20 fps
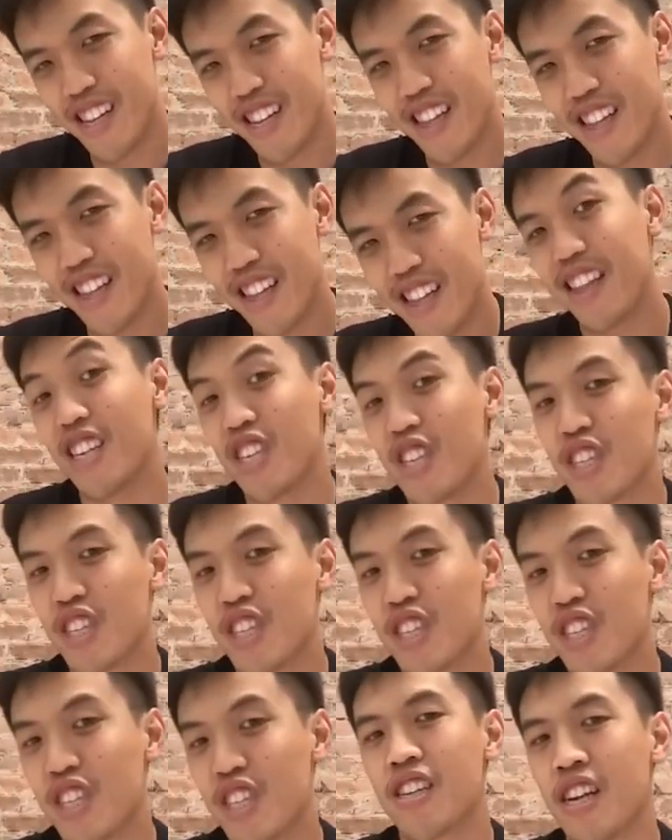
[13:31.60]
that
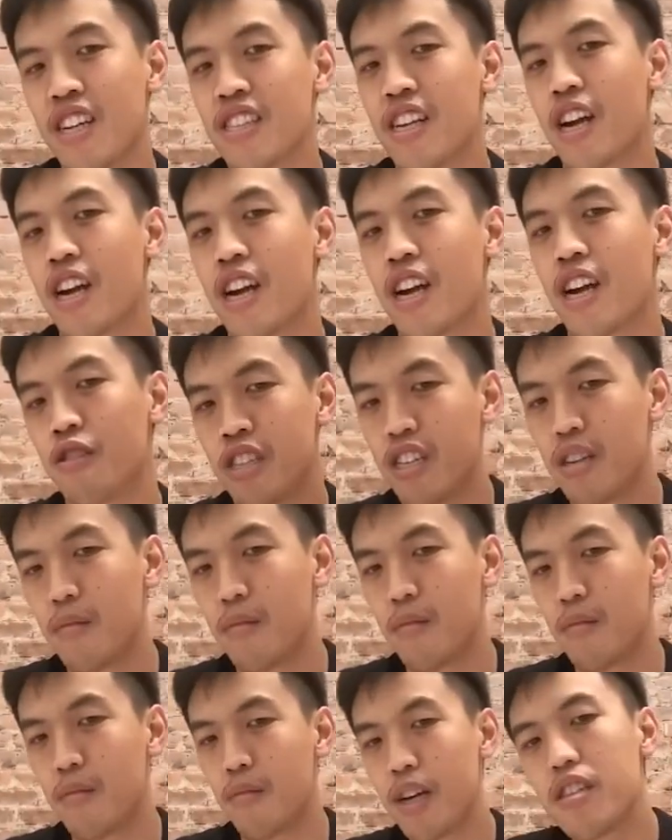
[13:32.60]
this sender has actually
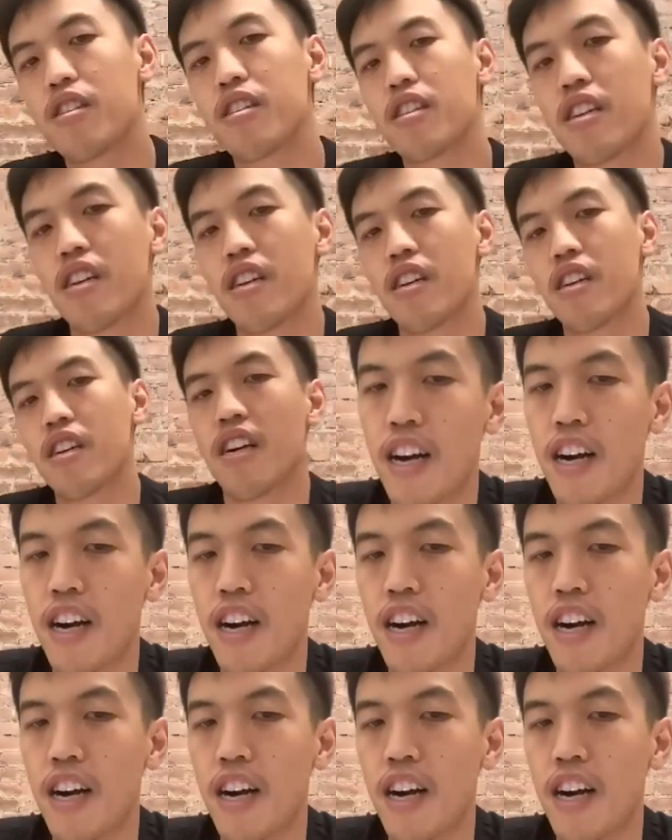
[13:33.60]
sent the message?